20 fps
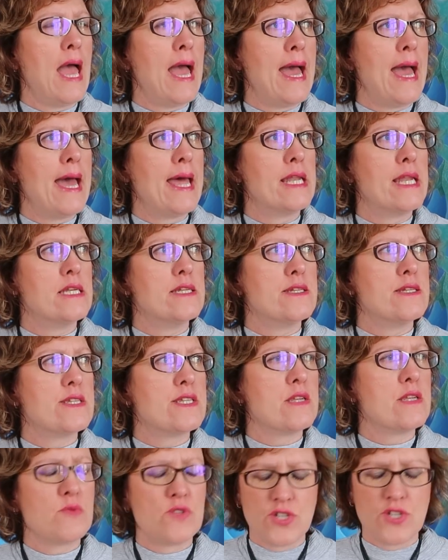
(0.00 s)
and
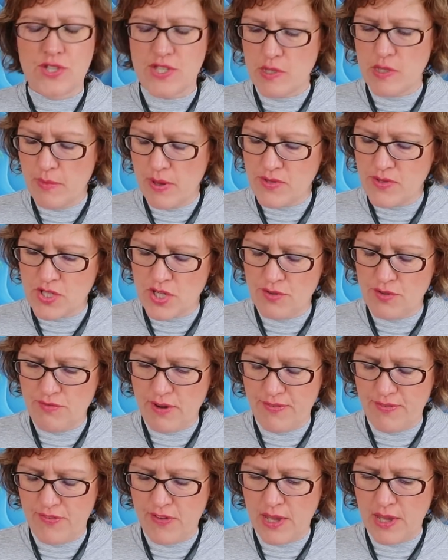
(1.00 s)
it was just the most
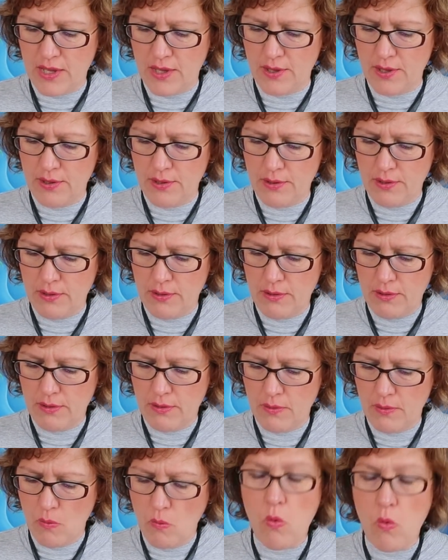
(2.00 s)
horrific
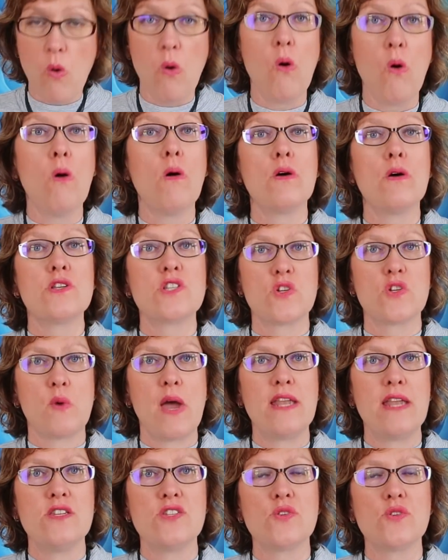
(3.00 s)
war
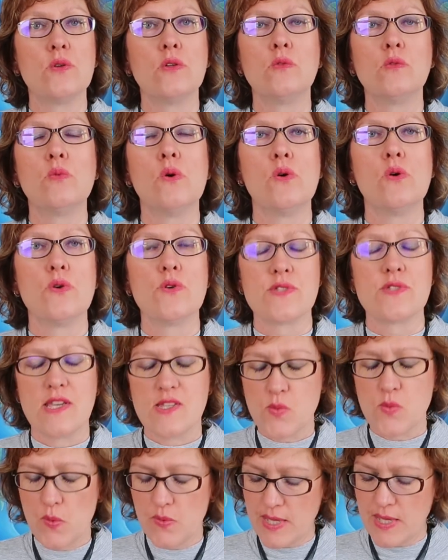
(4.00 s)
to end all wars.
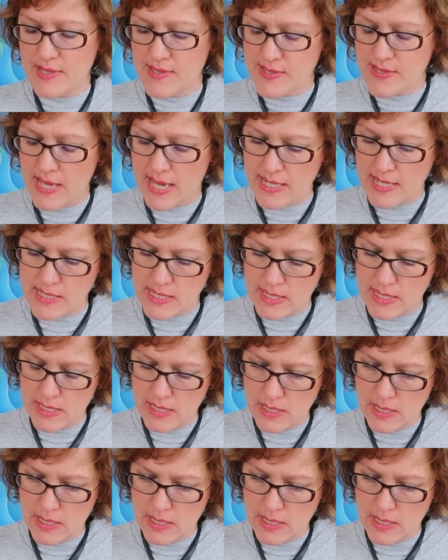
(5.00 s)
That's what they said.